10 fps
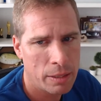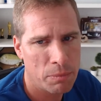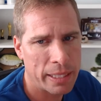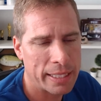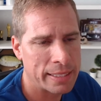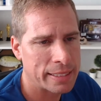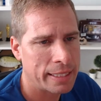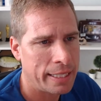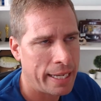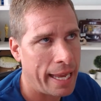Because
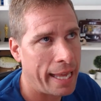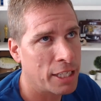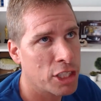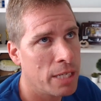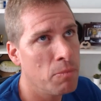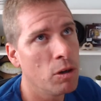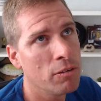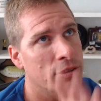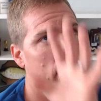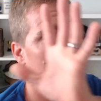as she
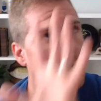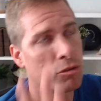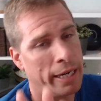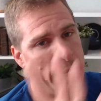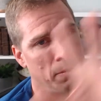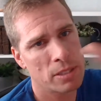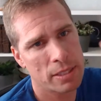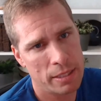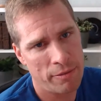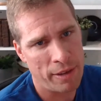moves from dreams
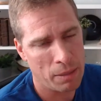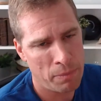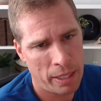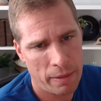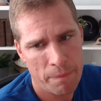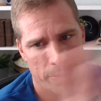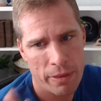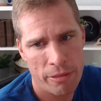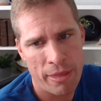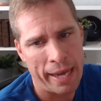to development,
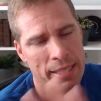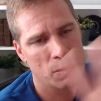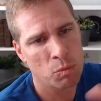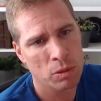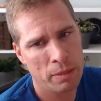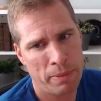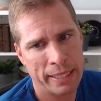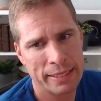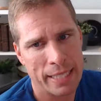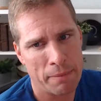that is a really big
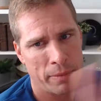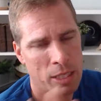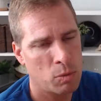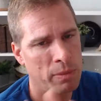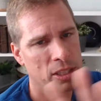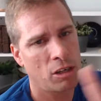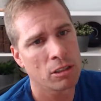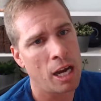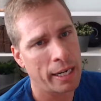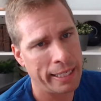step. That's when we start
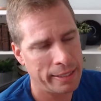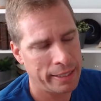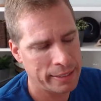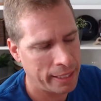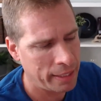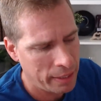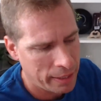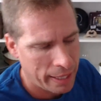locking things in.